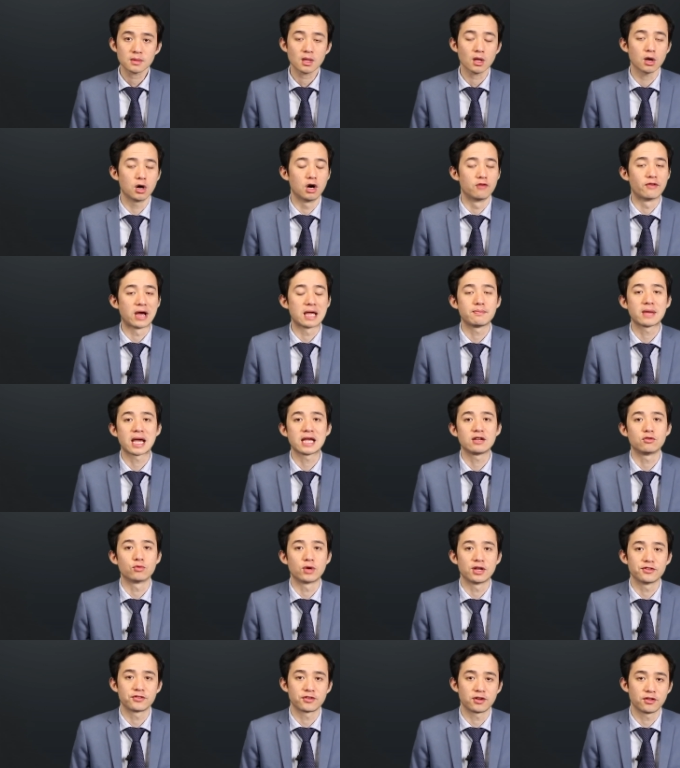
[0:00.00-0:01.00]
of a main
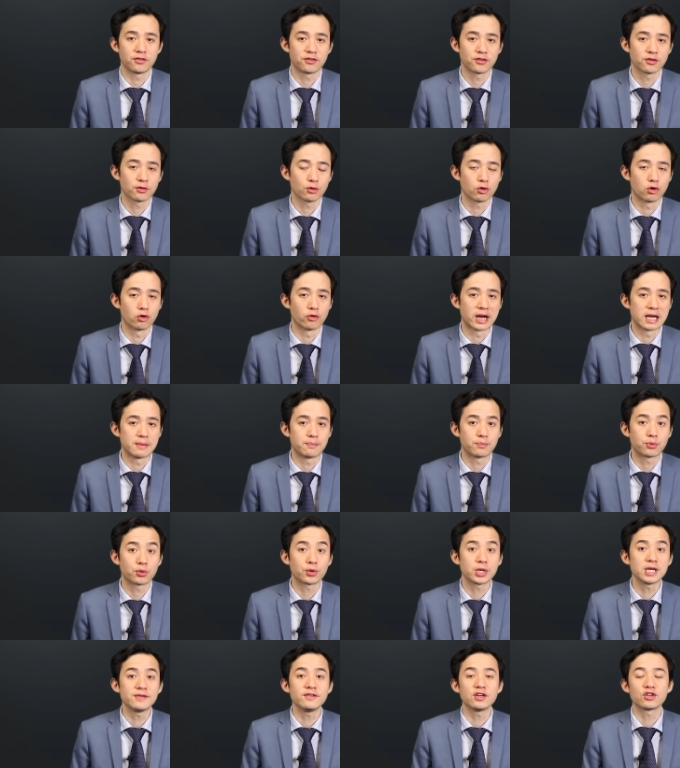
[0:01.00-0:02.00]
residence or a
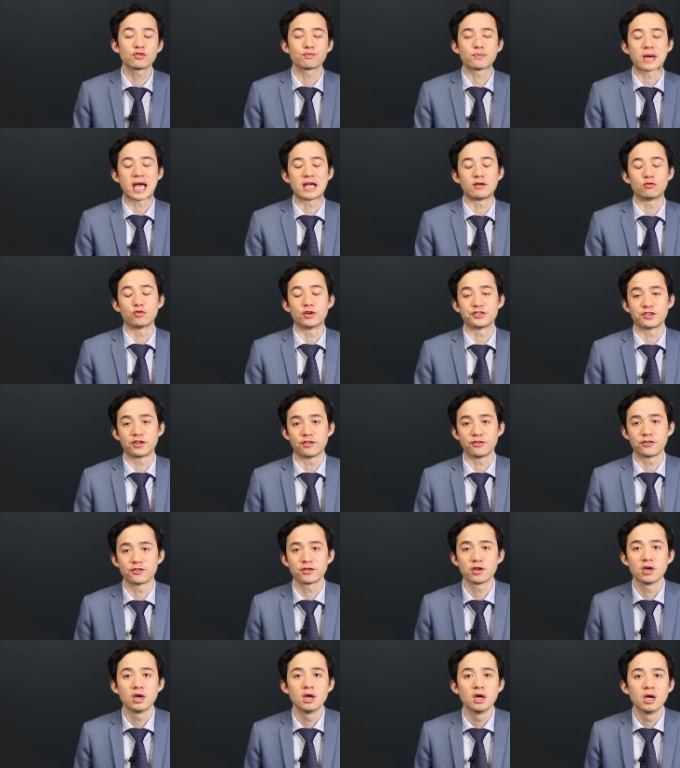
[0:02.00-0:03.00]
previous main
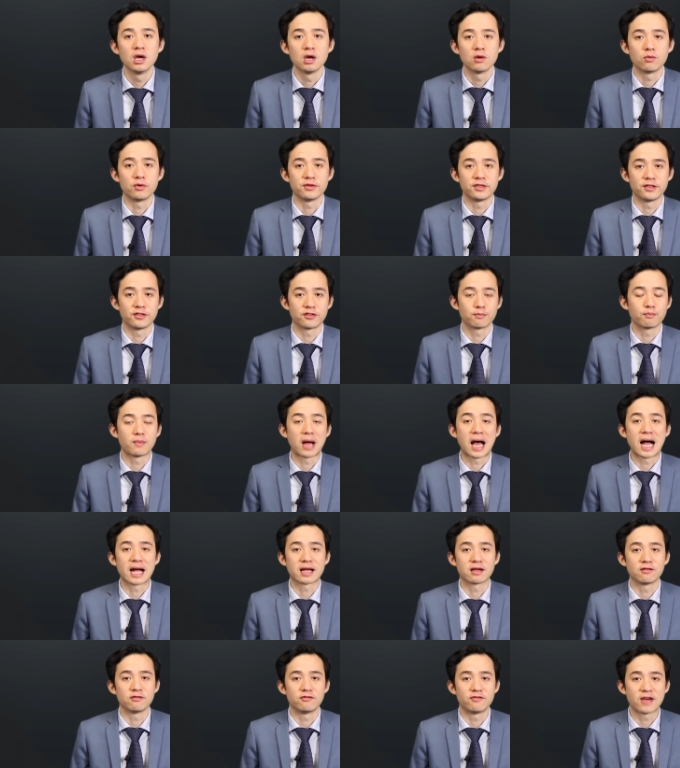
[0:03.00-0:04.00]
residence with its
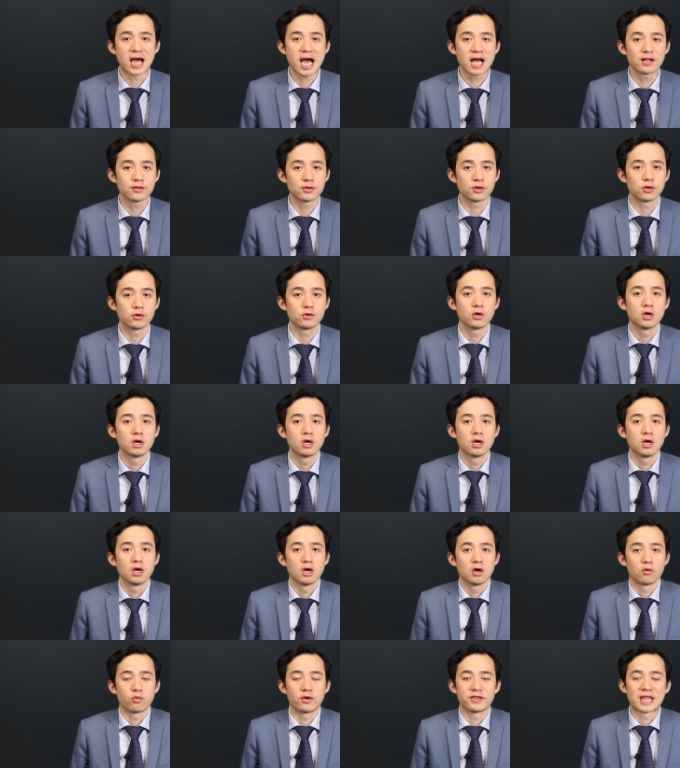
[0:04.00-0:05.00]
market value
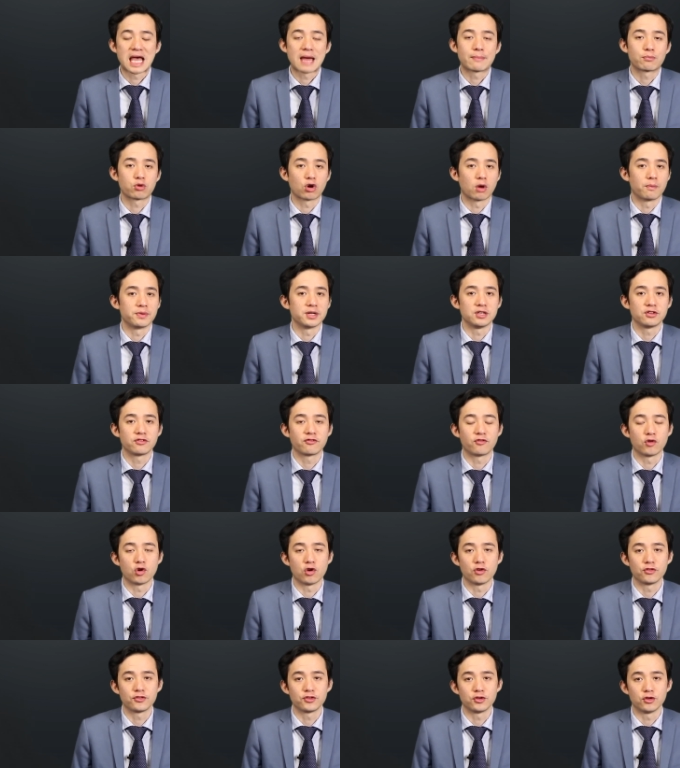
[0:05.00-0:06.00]
when that property is
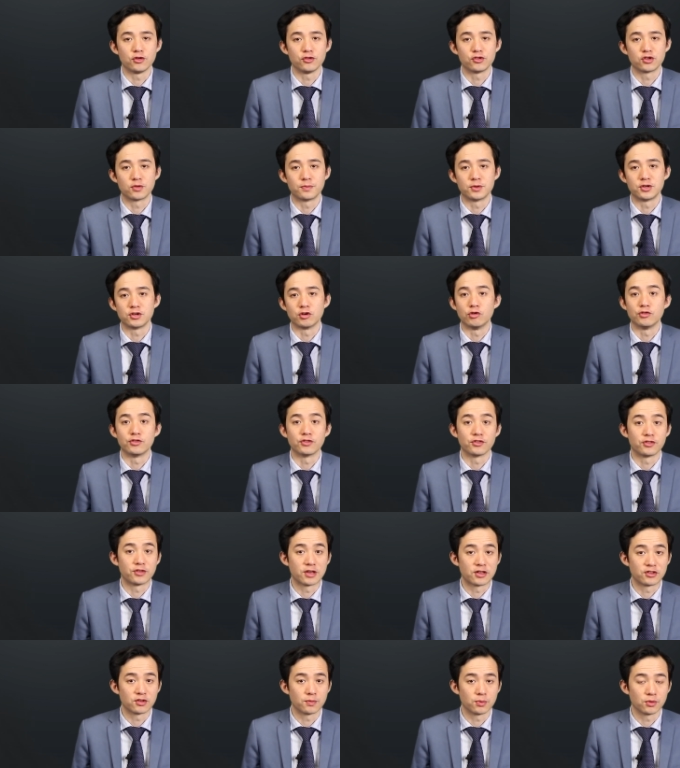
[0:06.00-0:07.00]
first used to produce
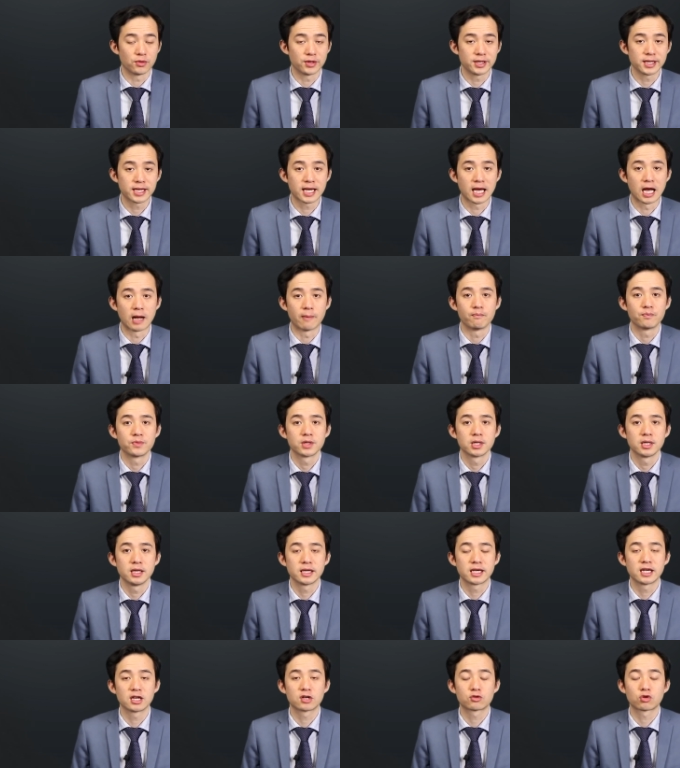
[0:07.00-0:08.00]
assessable income.
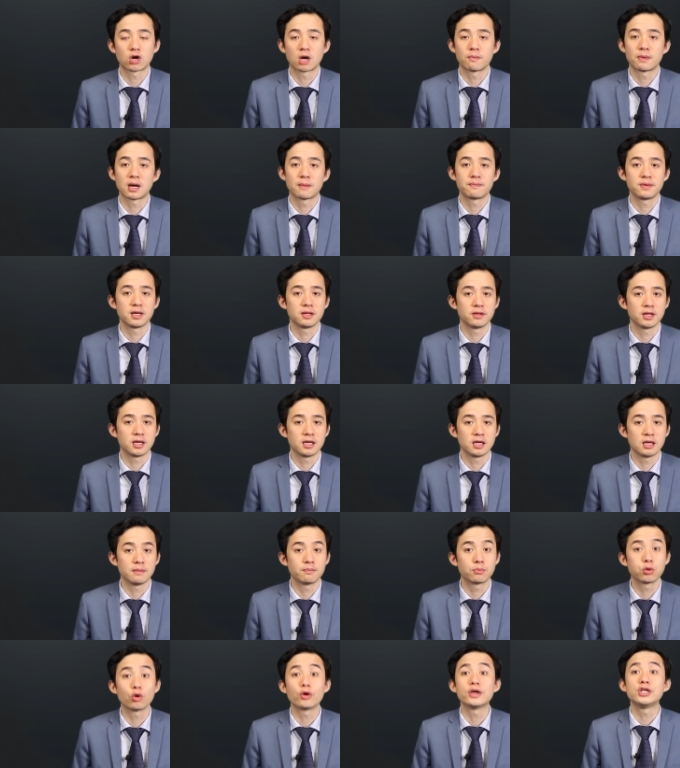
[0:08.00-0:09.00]
It can crop up in the
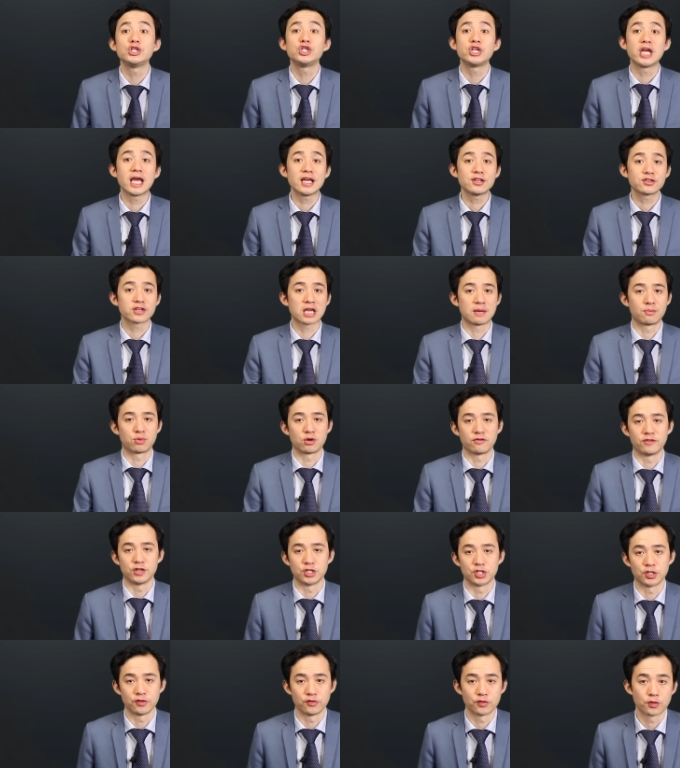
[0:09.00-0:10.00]
employee share scheme
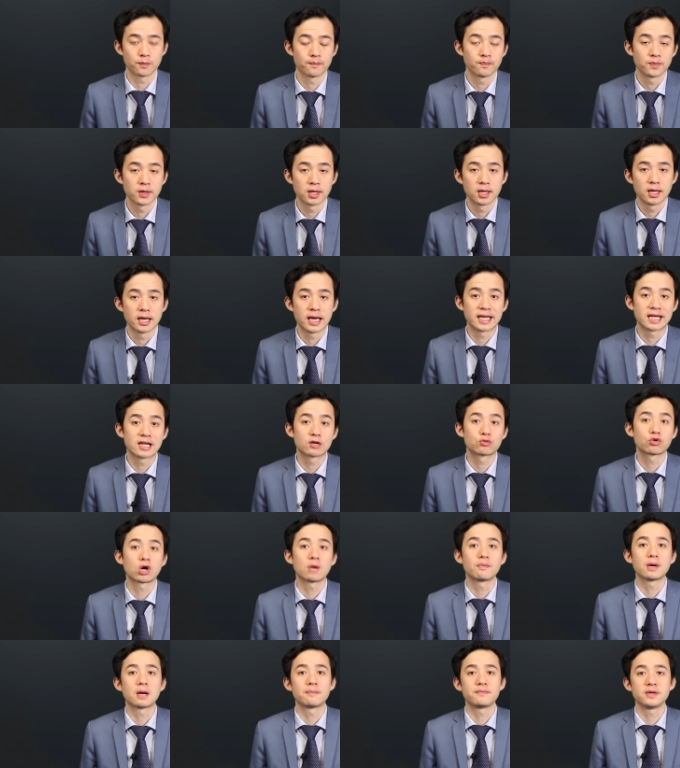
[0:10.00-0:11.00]
provisions, and it can
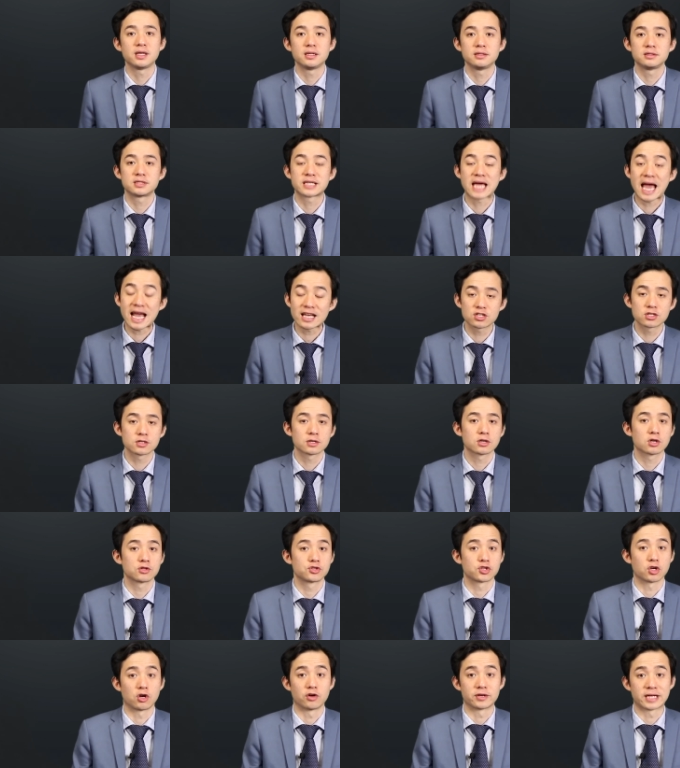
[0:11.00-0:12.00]
crop up in tax
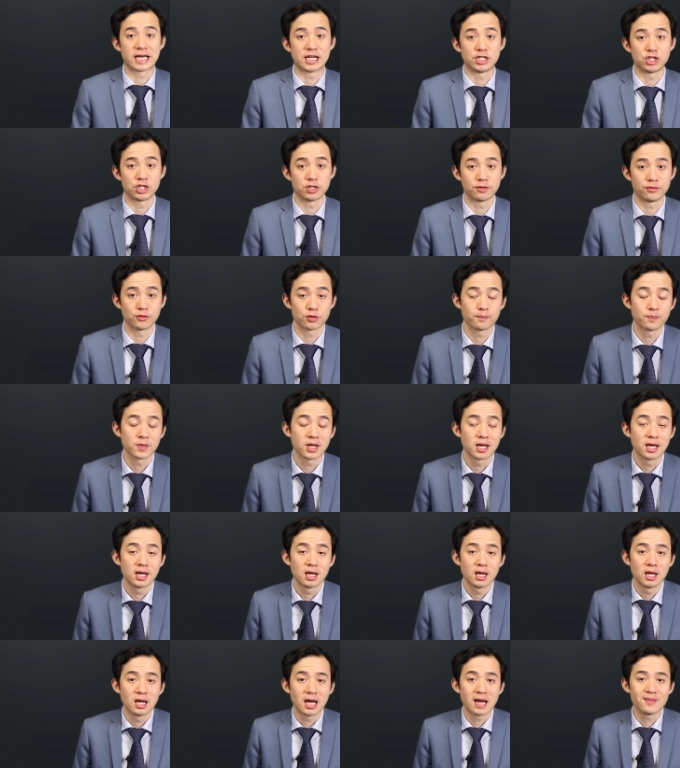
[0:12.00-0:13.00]
consolidations.
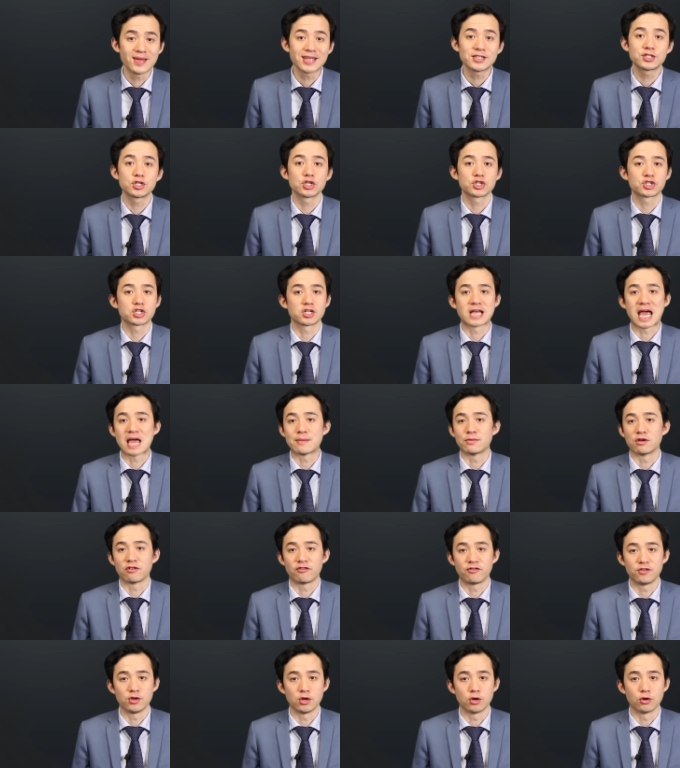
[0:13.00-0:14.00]
And that's just to name
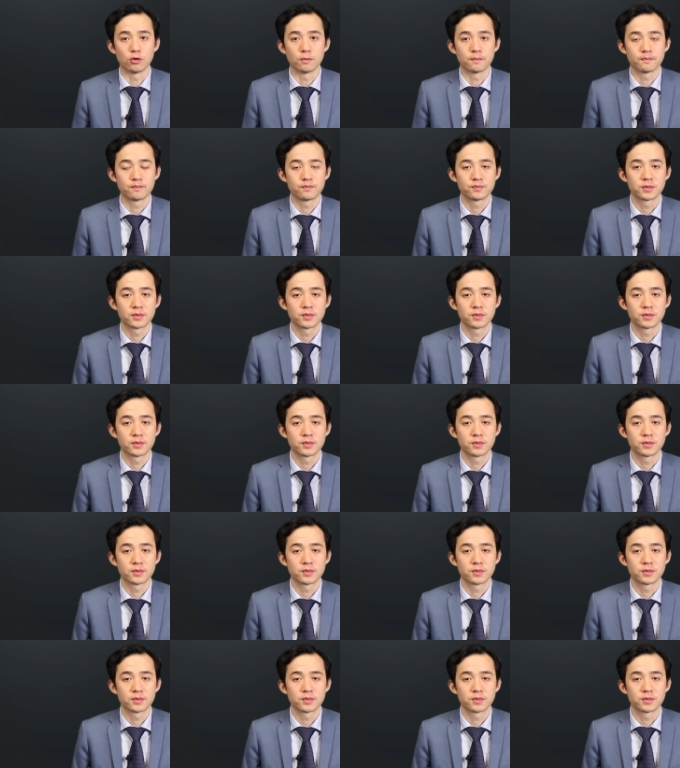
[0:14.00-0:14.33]
a few.